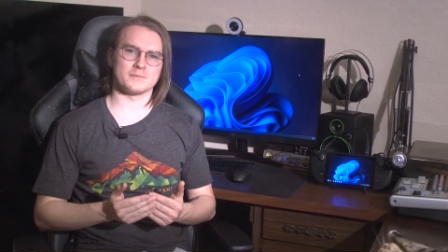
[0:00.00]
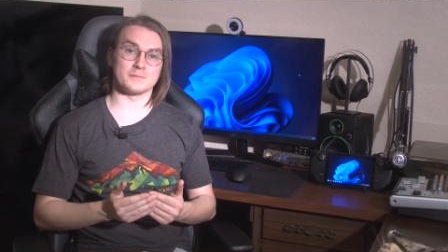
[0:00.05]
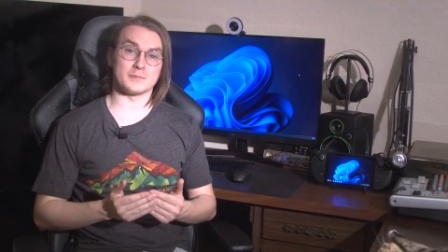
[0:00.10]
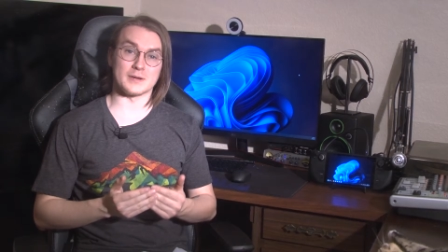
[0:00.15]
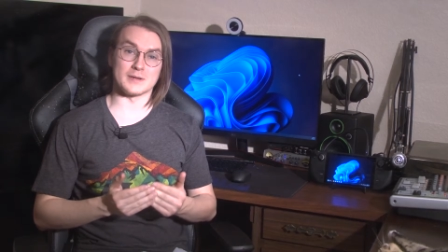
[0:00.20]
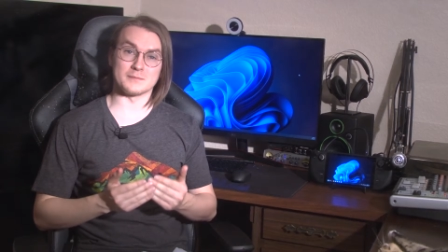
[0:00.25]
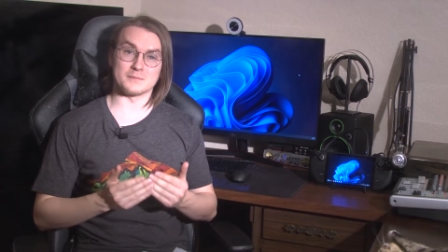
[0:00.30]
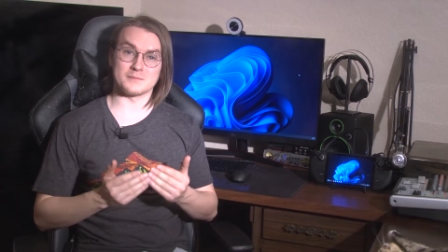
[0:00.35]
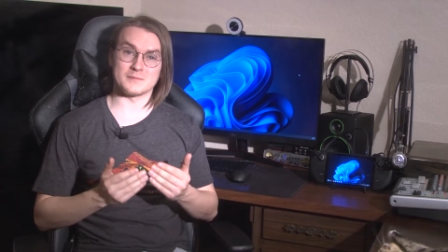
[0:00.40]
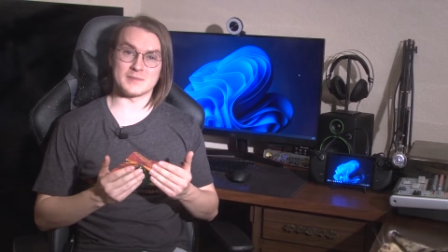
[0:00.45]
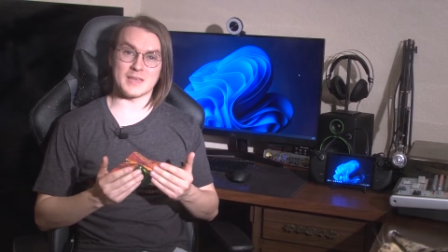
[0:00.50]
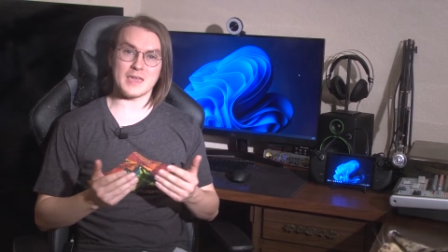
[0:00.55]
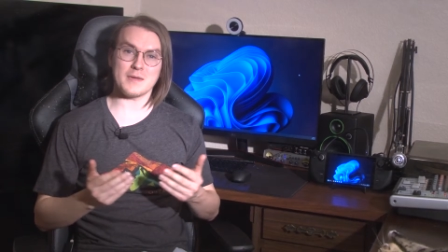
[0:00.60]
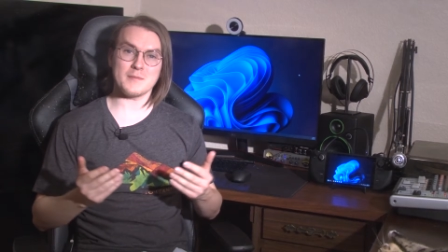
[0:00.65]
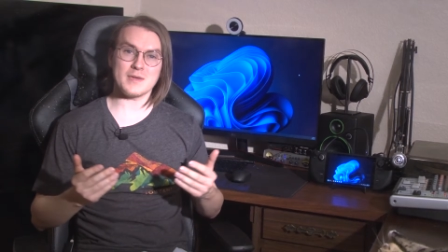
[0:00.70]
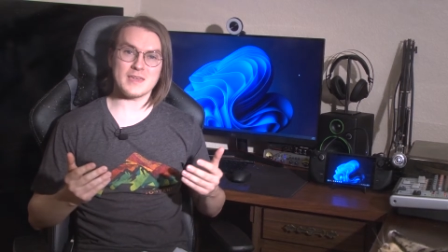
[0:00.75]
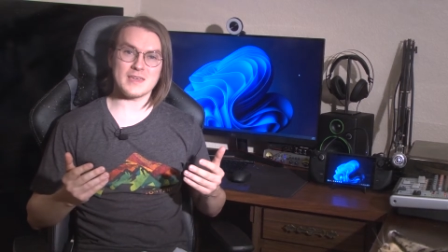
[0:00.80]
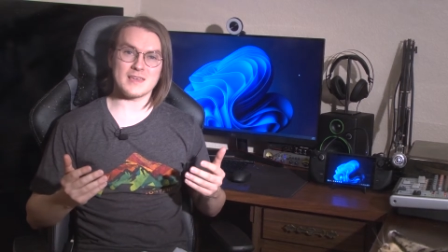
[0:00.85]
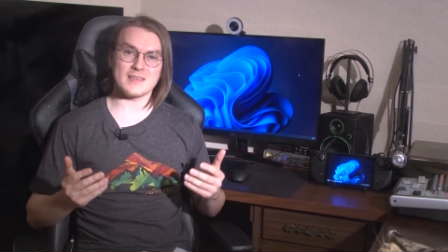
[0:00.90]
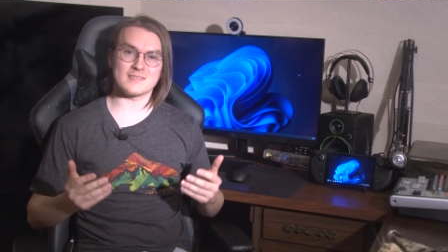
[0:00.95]
But
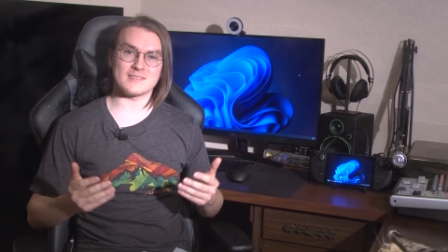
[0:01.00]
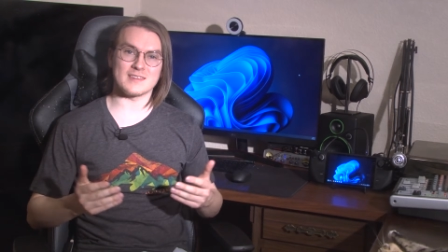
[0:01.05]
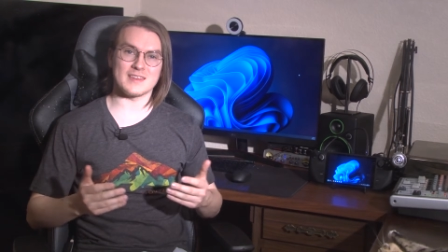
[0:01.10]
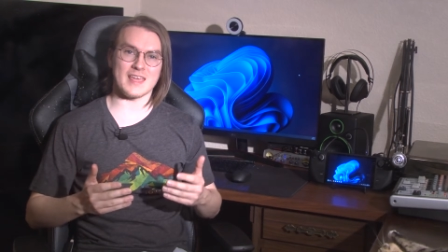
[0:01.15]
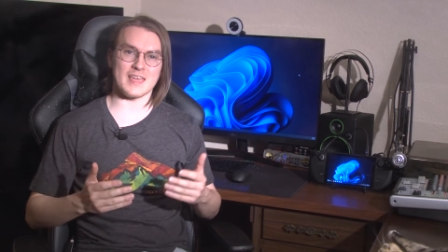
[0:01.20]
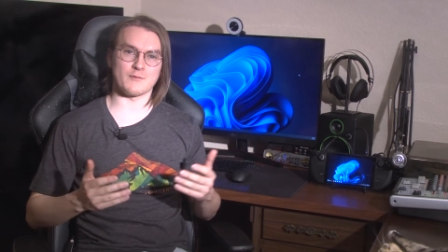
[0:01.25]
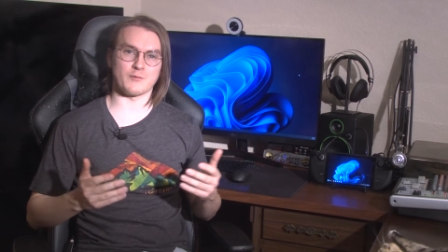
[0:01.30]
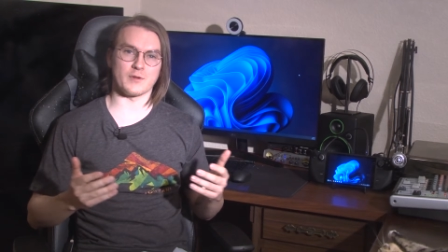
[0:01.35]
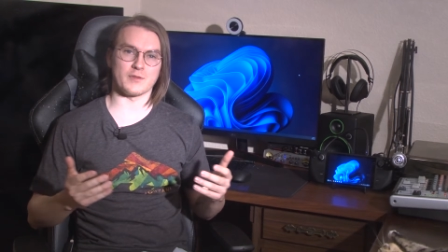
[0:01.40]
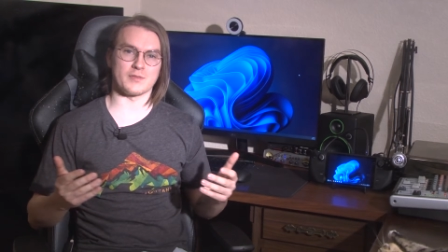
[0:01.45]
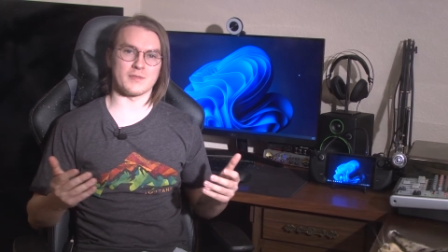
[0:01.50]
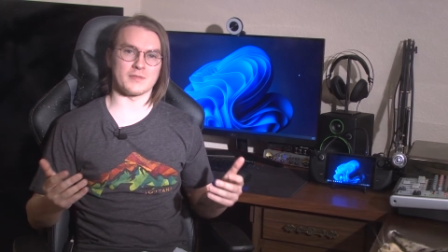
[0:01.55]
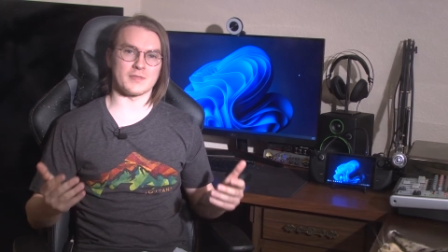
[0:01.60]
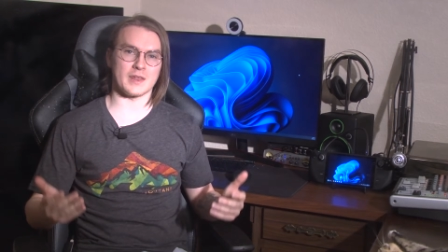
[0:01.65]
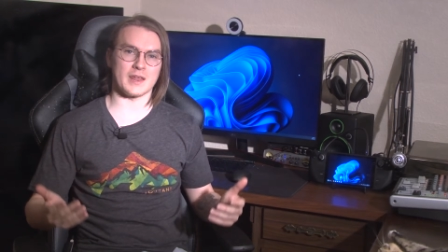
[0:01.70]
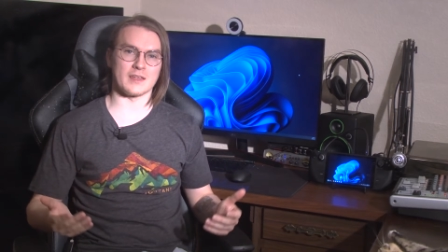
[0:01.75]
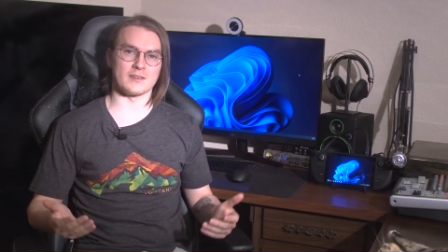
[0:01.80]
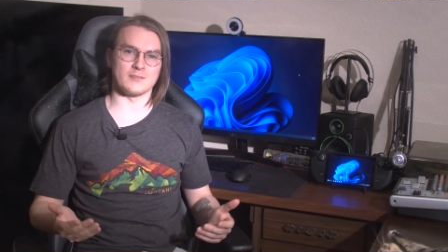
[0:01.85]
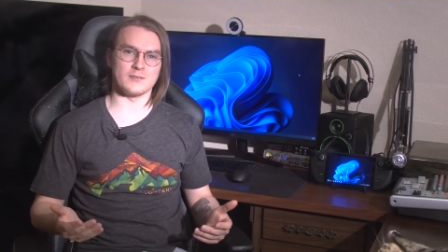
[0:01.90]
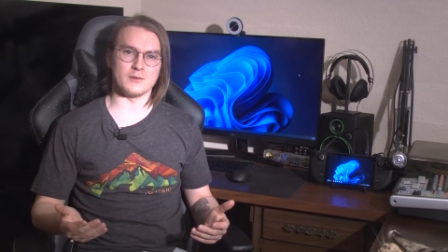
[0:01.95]
gaming isn't everything
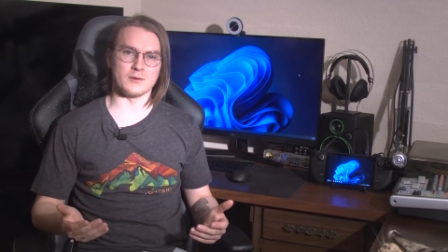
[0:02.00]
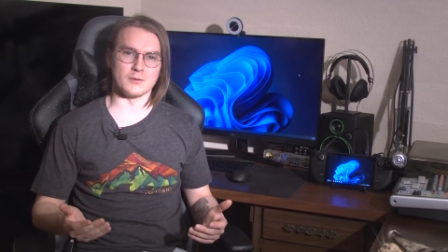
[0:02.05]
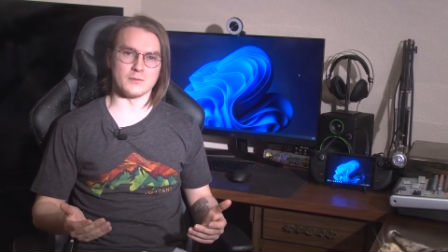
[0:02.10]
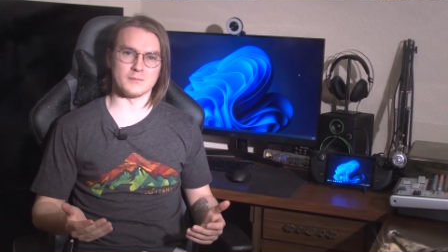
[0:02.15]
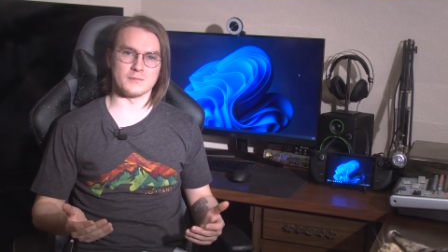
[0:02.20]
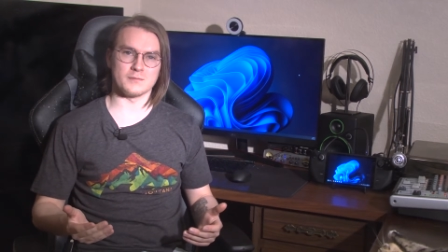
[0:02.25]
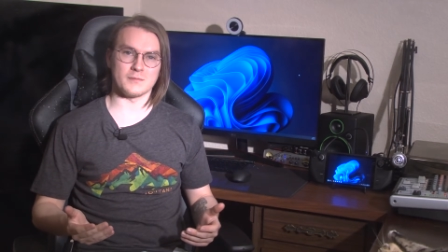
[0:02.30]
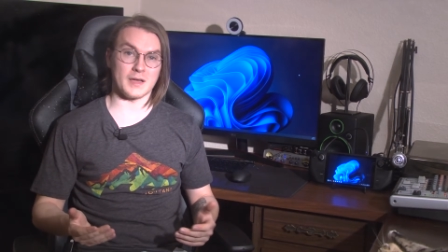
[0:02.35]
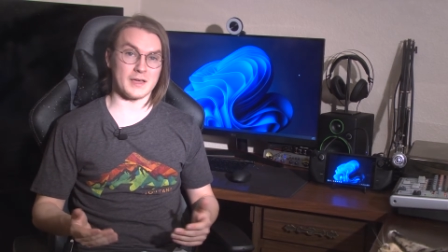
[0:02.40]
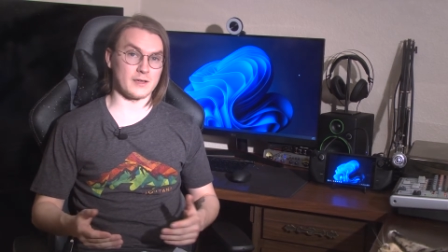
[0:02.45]
that I do.